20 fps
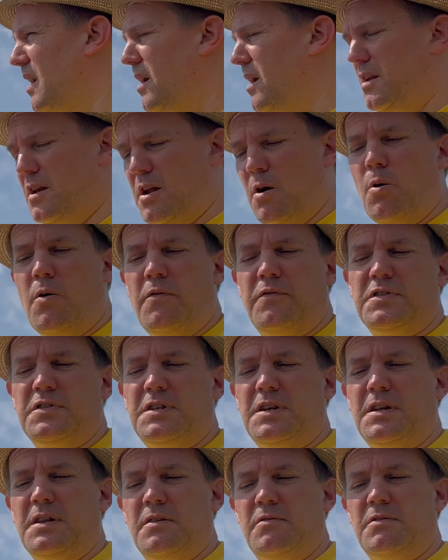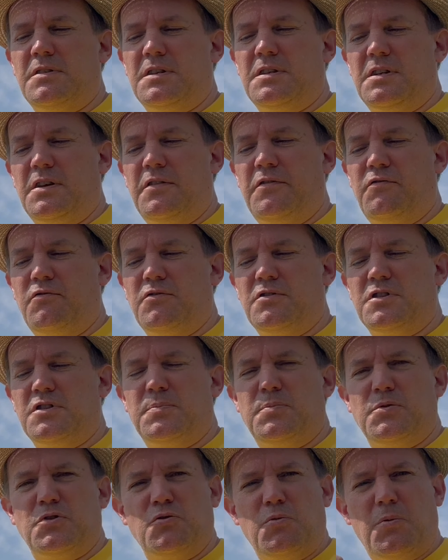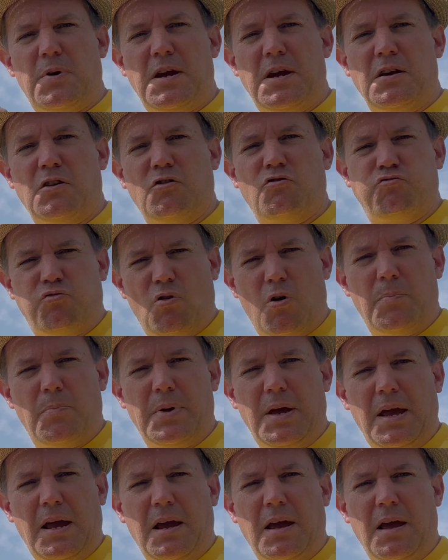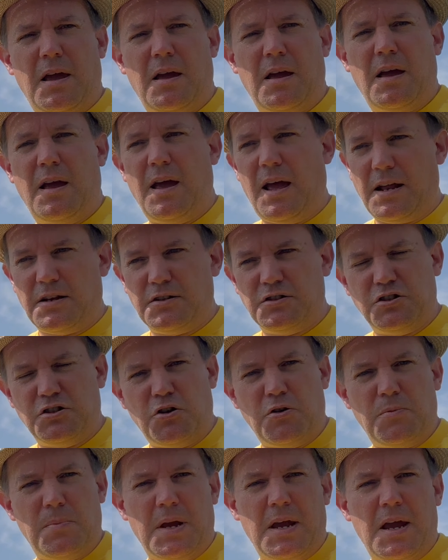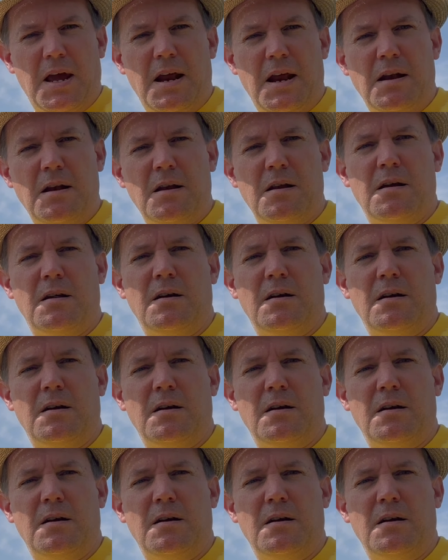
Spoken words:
Now obviously there is a difference between cropping and zooming in,